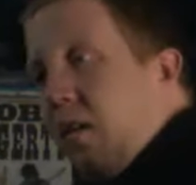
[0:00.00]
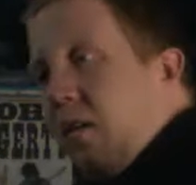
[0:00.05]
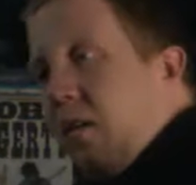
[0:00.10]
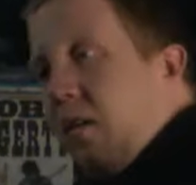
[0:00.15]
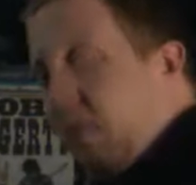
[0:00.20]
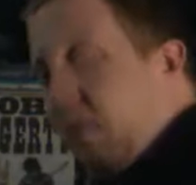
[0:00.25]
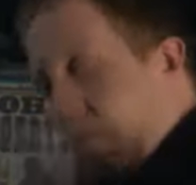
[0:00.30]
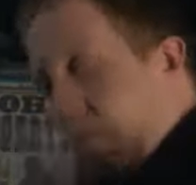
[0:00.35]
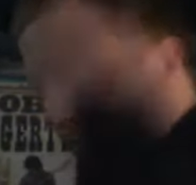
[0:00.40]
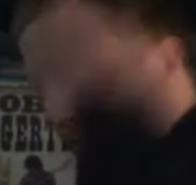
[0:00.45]

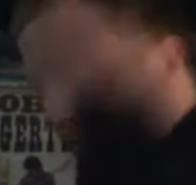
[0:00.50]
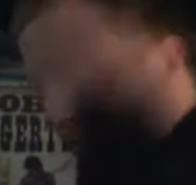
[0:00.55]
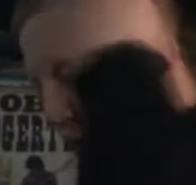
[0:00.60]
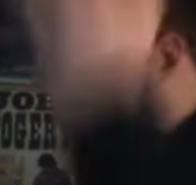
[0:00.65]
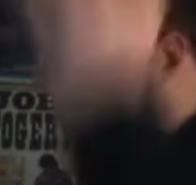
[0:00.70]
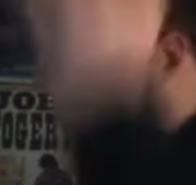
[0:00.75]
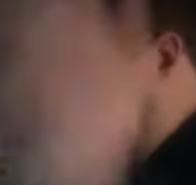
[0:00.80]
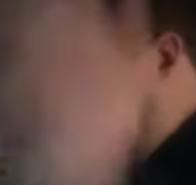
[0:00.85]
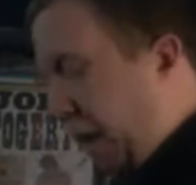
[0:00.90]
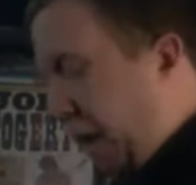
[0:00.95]
you go
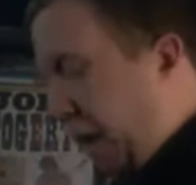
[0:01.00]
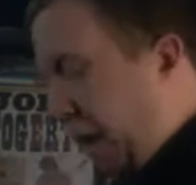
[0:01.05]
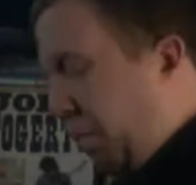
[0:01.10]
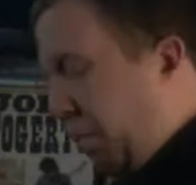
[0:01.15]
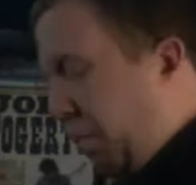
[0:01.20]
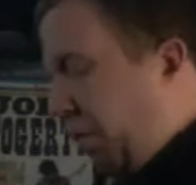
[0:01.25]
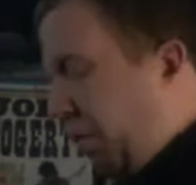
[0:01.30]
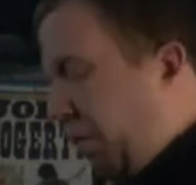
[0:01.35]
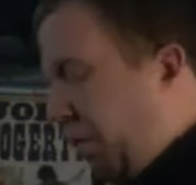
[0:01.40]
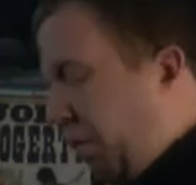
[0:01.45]

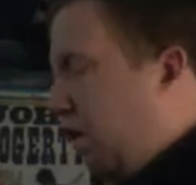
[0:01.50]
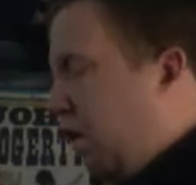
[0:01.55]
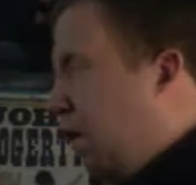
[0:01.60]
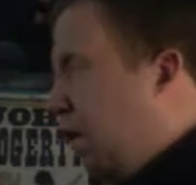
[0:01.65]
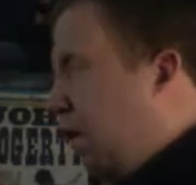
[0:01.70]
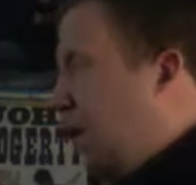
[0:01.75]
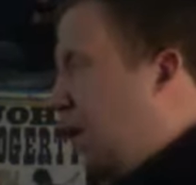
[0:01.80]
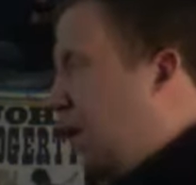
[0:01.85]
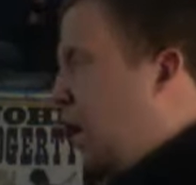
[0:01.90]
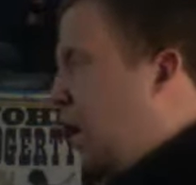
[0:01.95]
see
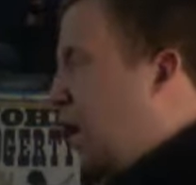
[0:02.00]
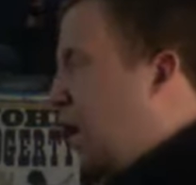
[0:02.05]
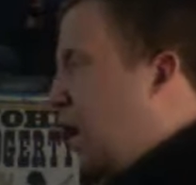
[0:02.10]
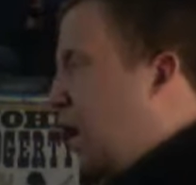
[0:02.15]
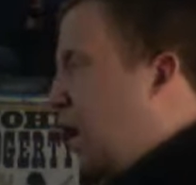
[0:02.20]
uh,